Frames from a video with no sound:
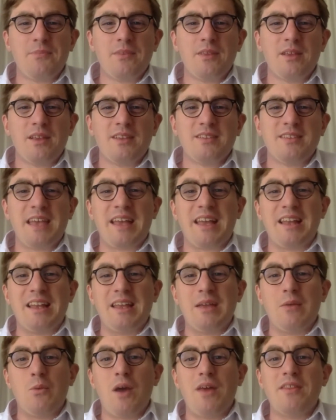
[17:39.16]

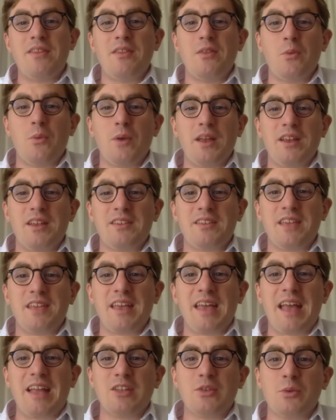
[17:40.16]
Secondly, whether the witness can
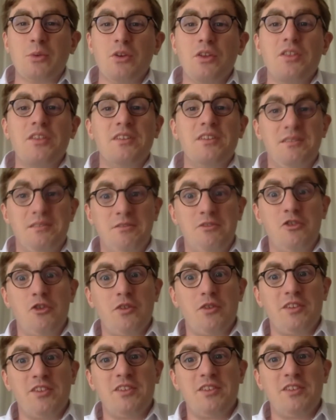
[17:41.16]
get to another
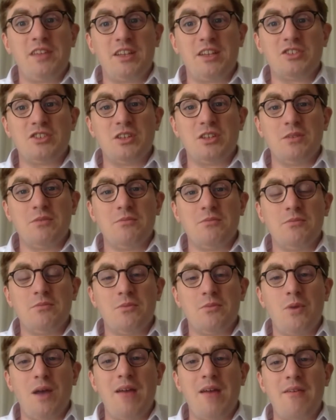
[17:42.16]
jurisdiction
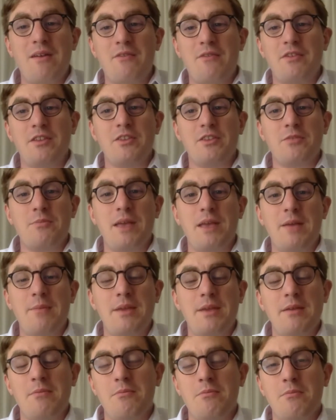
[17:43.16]
where evidence may
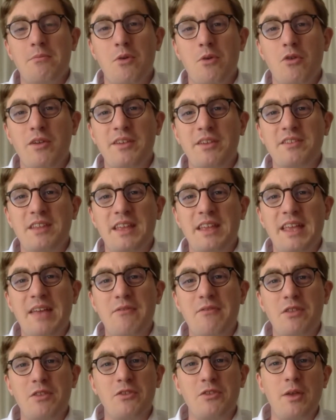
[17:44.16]
be more easily
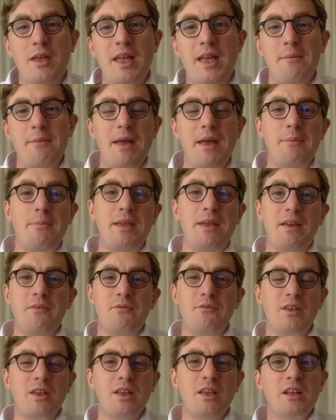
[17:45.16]
given. So it may be if
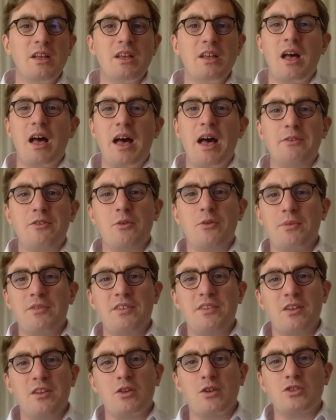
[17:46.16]
someone's
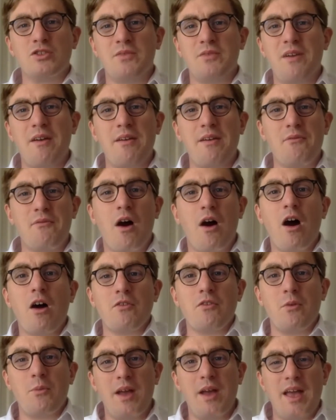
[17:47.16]
in a country very far
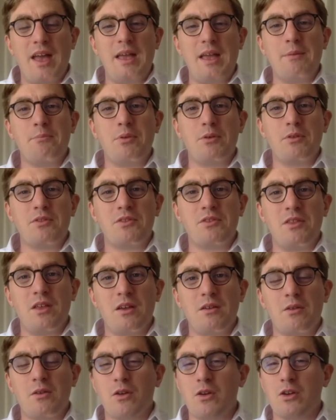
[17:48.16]
away, but
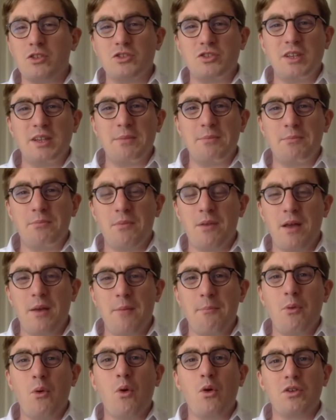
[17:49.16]
the country
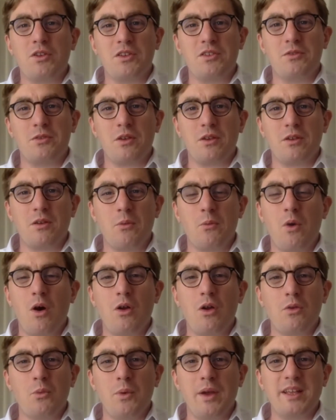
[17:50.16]
borders
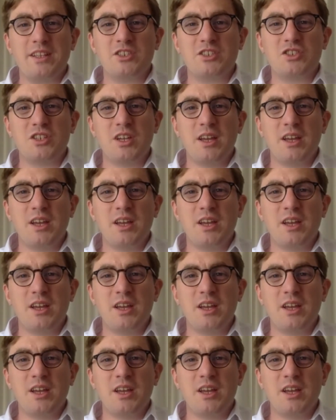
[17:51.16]
one which